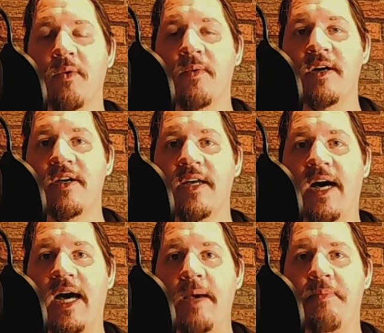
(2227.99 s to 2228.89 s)
Will
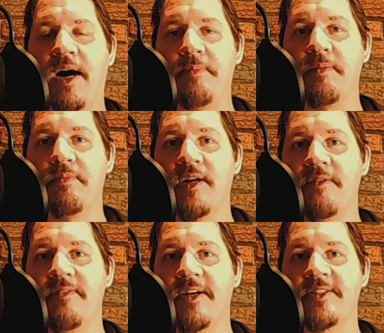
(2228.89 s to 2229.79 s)
I pop a
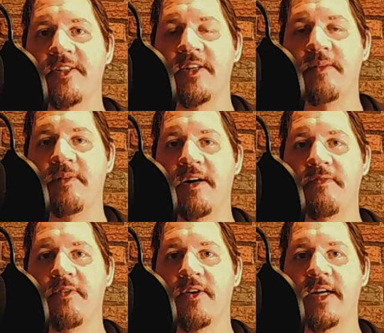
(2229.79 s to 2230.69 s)
blood vessel in my
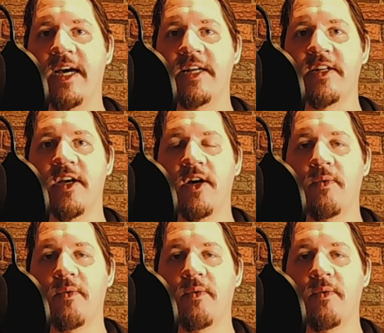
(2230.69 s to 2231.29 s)
forehead?